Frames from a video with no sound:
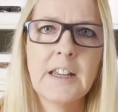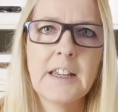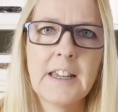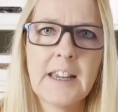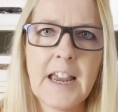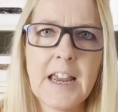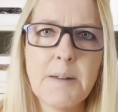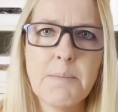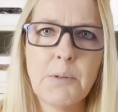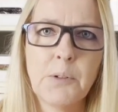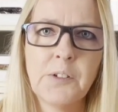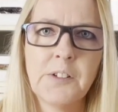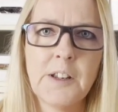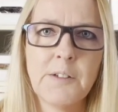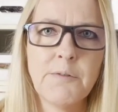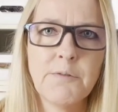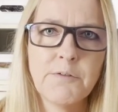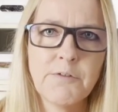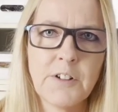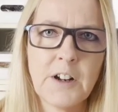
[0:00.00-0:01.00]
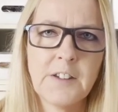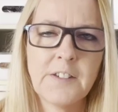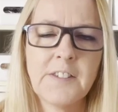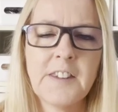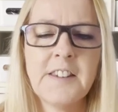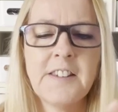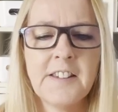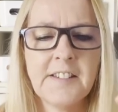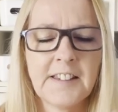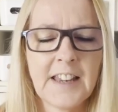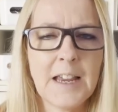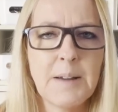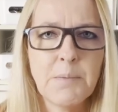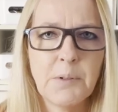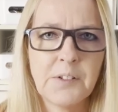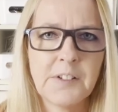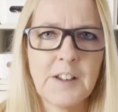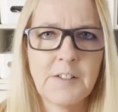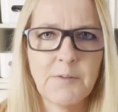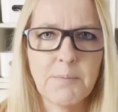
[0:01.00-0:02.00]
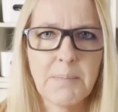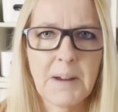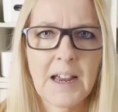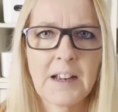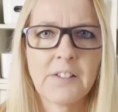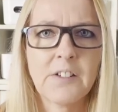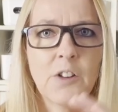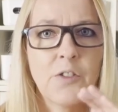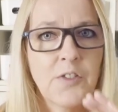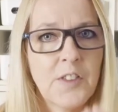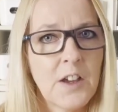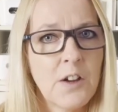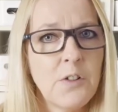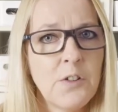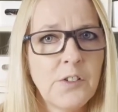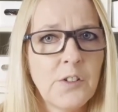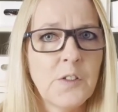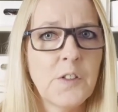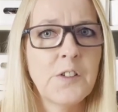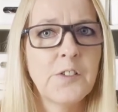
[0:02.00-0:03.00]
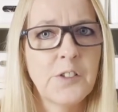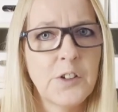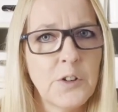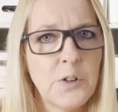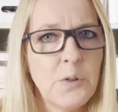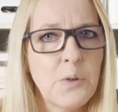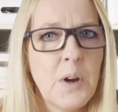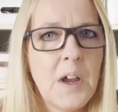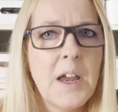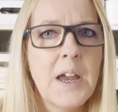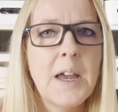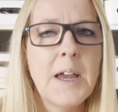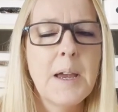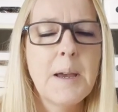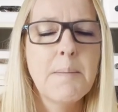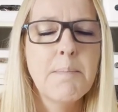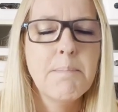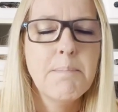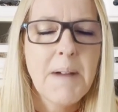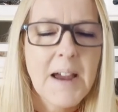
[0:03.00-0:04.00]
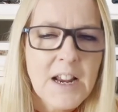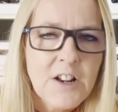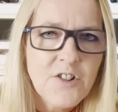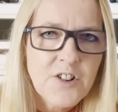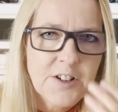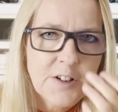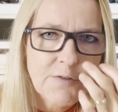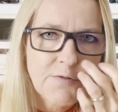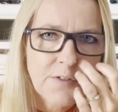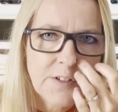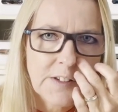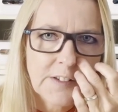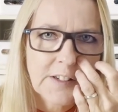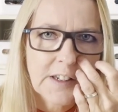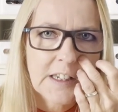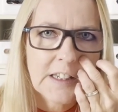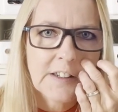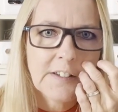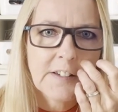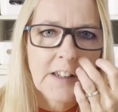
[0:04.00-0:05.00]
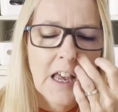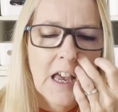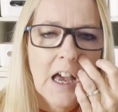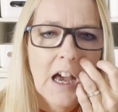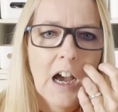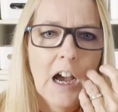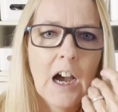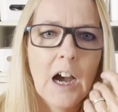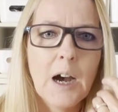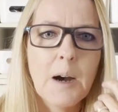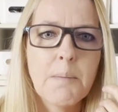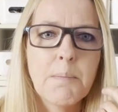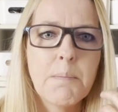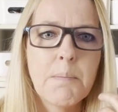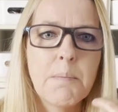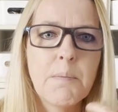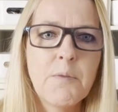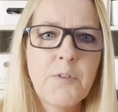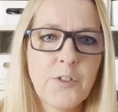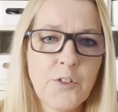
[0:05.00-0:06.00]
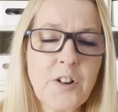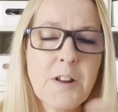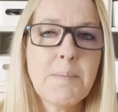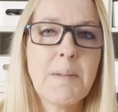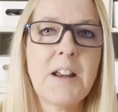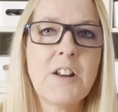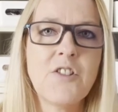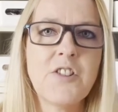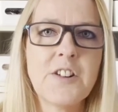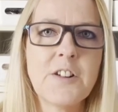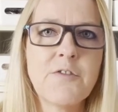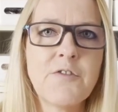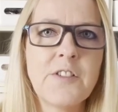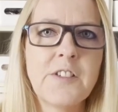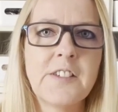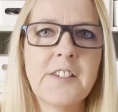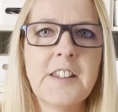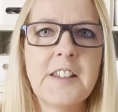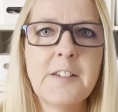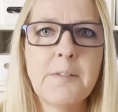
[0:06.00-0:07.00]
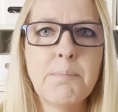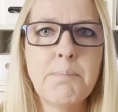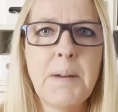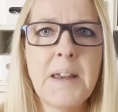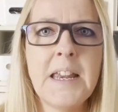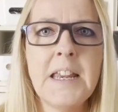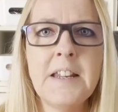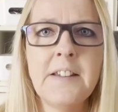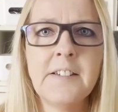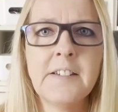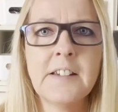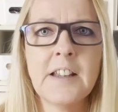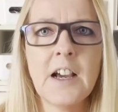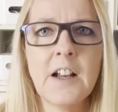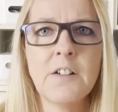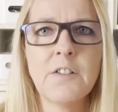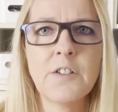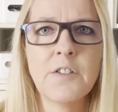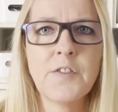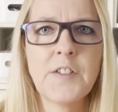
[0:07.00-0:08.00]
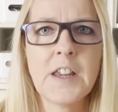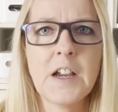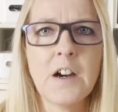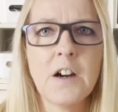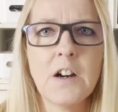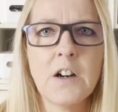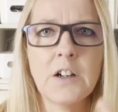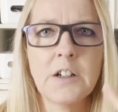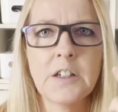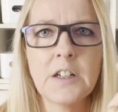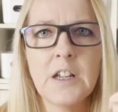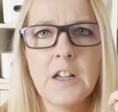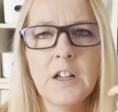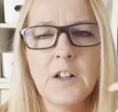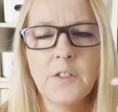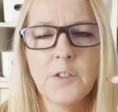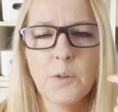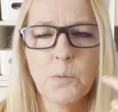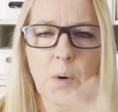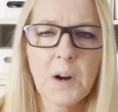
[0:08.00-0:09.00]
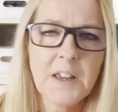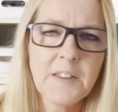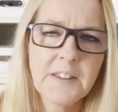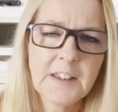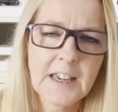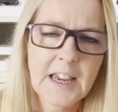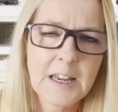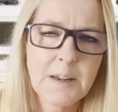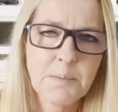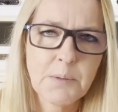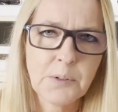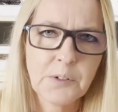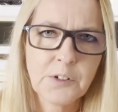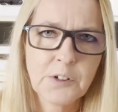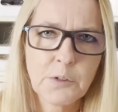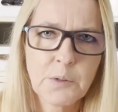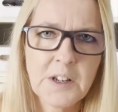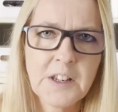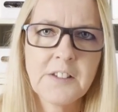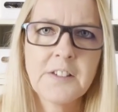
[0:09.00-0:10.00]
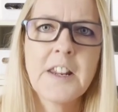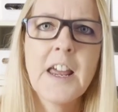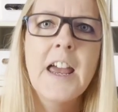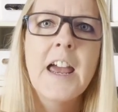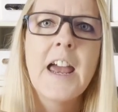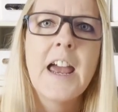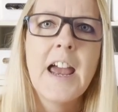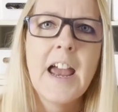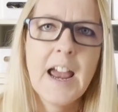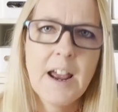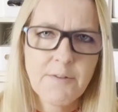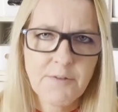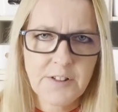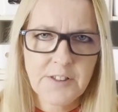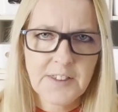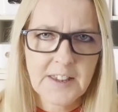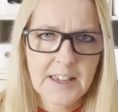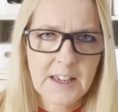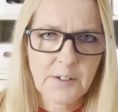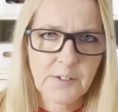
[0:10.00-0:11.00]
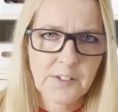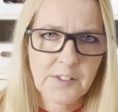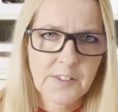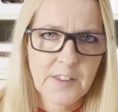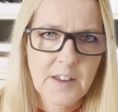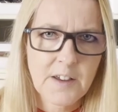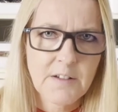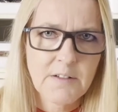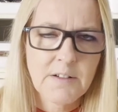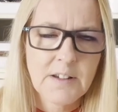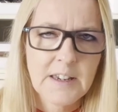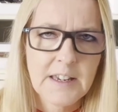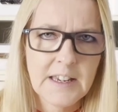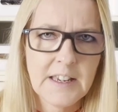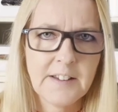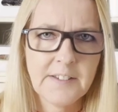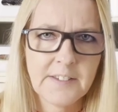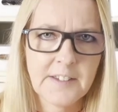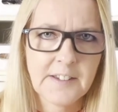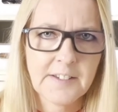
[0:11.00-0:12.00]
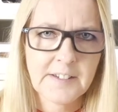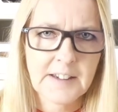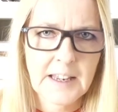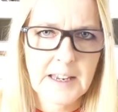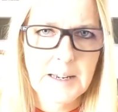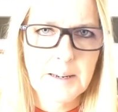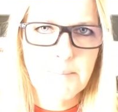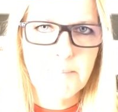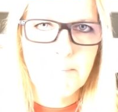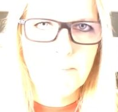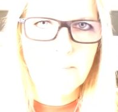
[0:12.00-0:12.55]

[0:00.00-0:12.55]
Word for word: Cable seven front. This is cable seven back. So those are the two major differences. Uh, Three major differences: beads, colour of yarn, the way the cables twist. Everything else though is the same.